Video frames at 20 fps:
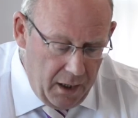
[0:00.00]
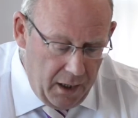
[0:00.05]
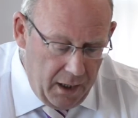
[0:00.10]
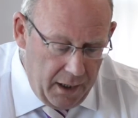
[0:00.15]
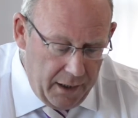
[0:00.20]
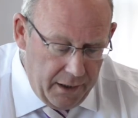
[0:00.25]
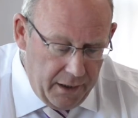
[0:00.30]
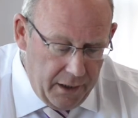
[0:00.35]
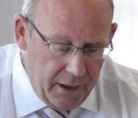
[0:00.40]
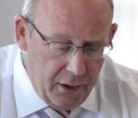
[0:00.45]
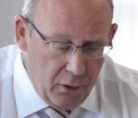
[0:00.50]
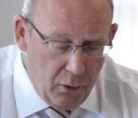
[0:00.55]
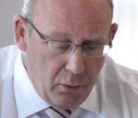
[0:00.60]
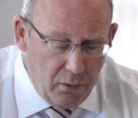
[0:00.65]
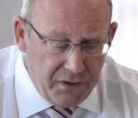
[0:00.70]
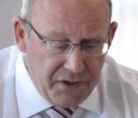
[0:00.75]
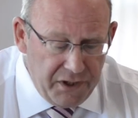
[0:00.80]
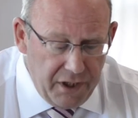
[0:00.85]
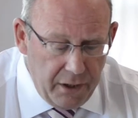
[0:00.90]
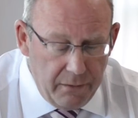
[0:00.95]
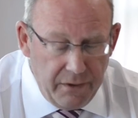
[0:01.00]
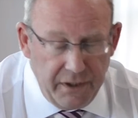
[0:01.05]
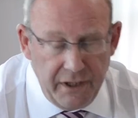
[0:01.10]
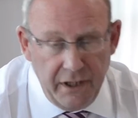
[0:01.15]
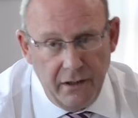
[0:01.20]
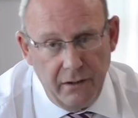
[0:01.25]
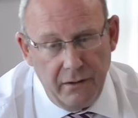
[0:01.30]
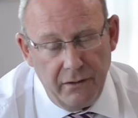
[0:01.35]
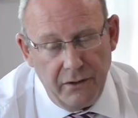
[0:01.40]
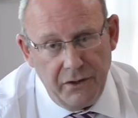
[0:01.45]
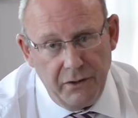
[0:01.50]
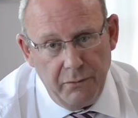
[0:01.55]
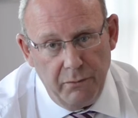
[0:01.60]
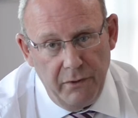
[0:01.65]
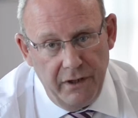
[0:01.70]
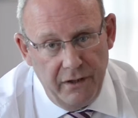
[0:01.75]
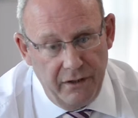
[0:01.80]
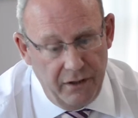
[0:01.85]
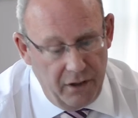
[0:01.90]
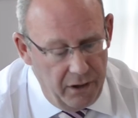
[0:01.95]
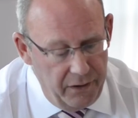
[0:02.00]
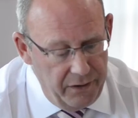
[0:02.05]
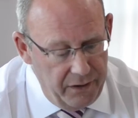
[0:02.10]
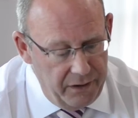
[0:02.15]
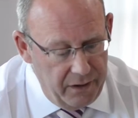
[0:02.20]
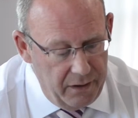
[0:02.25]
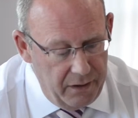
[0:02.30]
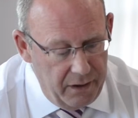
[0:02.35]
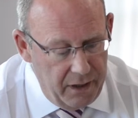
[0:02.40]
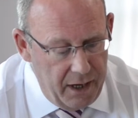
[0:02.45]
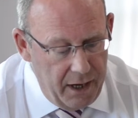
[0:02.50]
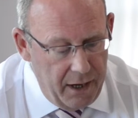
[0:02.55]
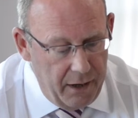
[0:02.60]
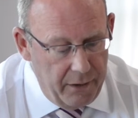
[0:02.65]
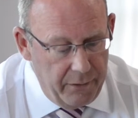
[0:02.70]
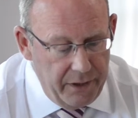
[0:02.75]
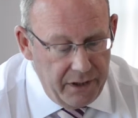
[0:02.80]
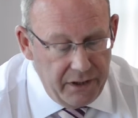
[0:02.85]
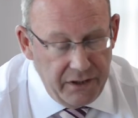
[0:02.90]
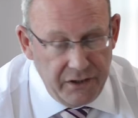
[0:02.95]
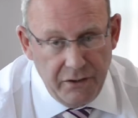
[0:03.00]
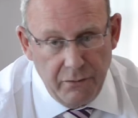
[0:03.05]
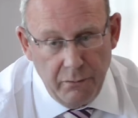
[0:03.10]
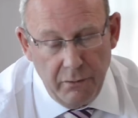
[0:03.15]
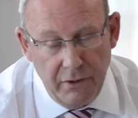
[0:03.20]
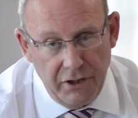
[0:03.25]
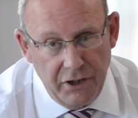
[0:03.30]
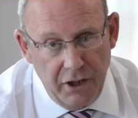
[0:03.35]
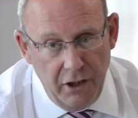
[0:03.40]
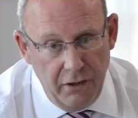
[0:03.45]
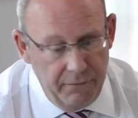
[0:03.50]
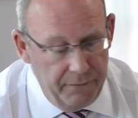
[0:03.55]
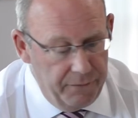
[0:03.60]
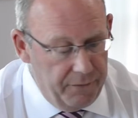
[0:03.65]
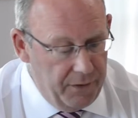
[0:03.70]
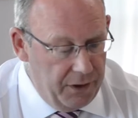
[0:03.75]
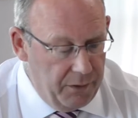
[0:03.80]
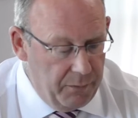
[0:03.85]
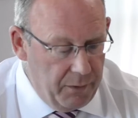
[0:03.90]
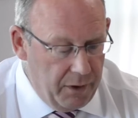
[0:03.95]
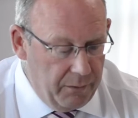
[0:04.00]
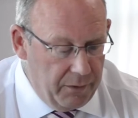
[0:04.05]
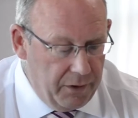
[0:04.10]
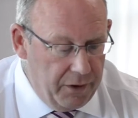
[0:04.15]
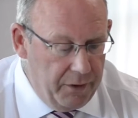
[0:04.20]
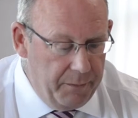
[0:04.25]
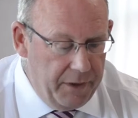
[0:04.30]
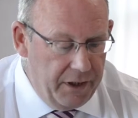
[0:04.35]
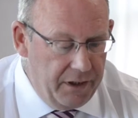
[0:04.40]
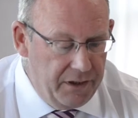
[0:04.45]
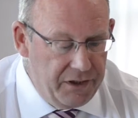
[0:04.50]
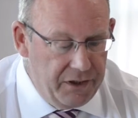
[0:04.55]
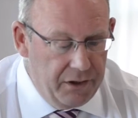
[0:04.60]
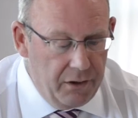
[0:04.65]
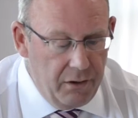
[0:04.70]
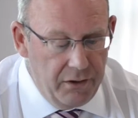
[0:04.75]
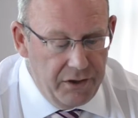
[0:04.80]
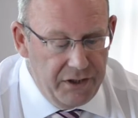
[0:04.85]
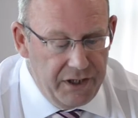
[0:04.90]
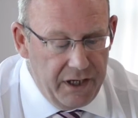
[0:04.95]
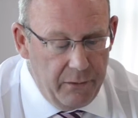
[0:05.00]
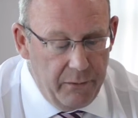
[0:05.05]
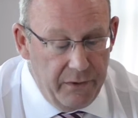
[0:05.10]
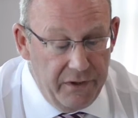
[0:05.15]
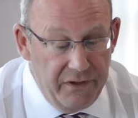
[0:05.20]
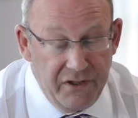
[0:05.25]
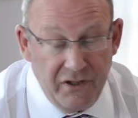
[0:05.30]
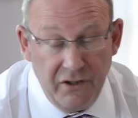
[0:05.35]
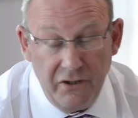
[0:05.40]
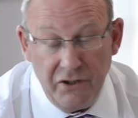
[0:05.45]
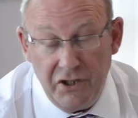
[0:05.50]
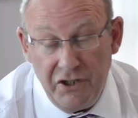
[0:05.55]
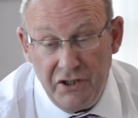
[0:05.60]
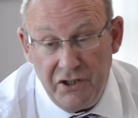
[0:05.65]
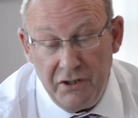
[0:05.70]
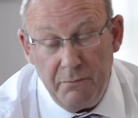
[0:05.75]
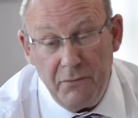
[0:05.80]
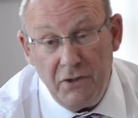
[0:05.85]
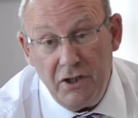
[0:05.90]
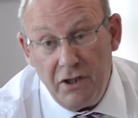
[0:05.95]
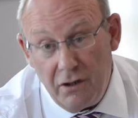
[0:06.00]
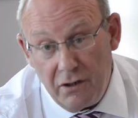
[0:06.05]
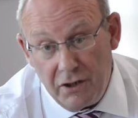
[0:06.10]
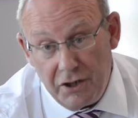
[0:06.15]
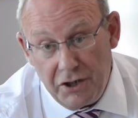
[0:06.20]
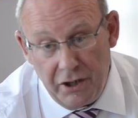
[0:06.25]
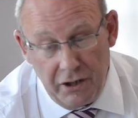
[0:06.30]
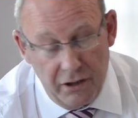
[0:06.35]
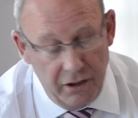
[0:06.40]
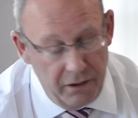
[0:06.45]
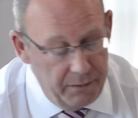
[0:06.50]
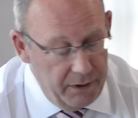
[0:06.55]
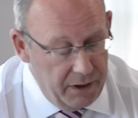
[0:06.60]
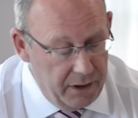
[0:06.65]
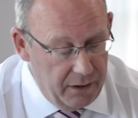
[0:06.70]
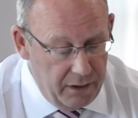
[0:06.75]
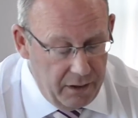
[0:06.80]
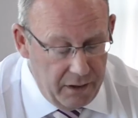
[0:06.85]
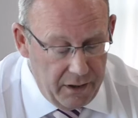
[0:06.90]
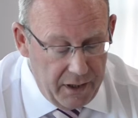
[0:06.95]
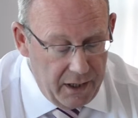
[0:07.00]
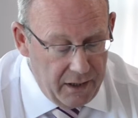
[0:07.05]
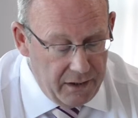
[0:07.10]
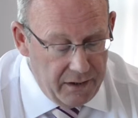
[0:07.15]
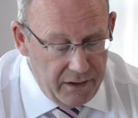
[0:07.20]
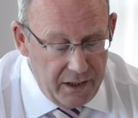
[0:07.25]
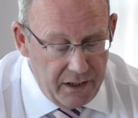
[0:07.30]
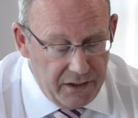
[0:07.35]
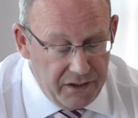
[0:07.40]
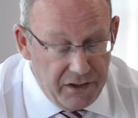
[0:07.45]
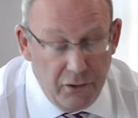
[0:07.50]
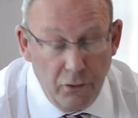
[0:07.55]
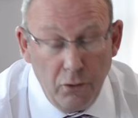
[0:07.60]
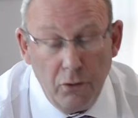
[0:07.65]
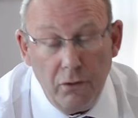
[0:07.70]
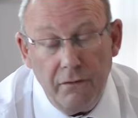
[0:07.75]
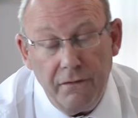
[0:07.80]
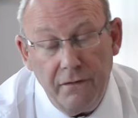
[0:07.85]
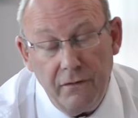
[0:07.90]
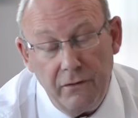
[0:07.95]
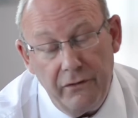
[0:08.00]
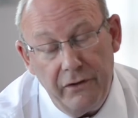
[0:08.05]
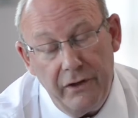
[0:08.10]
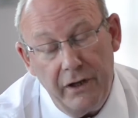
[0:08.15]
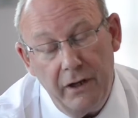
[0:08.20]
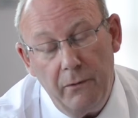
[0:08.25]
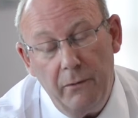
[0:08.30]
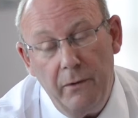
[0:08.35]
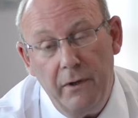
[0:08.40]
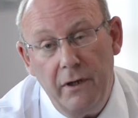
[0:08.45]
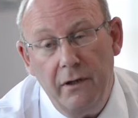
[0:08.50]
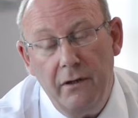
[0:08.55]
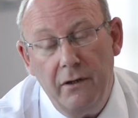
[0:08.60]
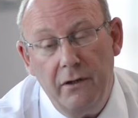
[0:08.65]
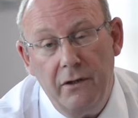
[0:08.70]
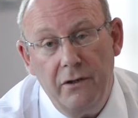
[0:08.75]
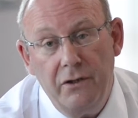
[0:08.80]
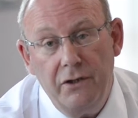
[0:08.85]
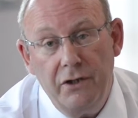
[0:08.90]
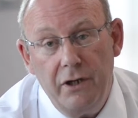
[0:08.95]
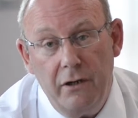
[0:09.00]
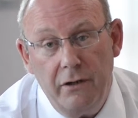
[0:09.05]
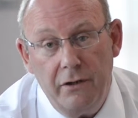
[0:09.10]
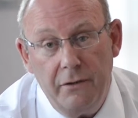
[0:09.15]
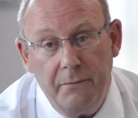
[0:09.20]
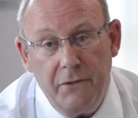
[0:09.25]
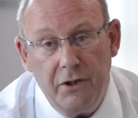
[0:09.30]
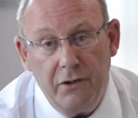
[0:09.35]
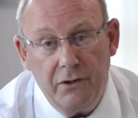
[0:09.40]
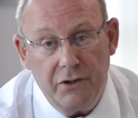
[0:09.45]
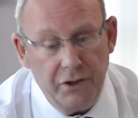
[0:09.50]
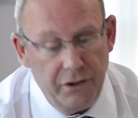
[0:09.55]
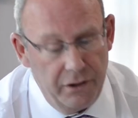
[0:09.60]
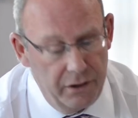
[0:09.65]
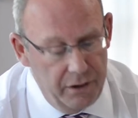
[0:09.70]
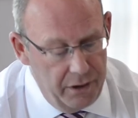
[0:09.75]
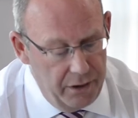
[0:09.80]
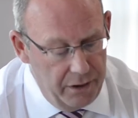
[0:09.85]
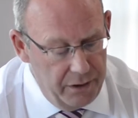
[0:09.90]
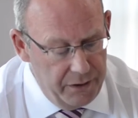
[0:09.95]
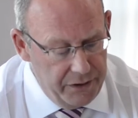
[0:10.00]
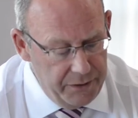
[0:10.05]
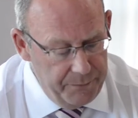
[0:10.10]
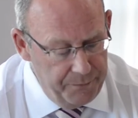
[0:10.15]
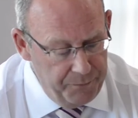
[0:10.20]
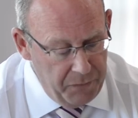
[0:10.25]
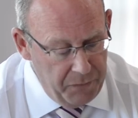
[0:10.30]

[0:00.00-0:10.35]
And it also deals with other areas which hopefully you won't come into contact with, such as abduction. I mean, that's an awful thing when child abduction occurs.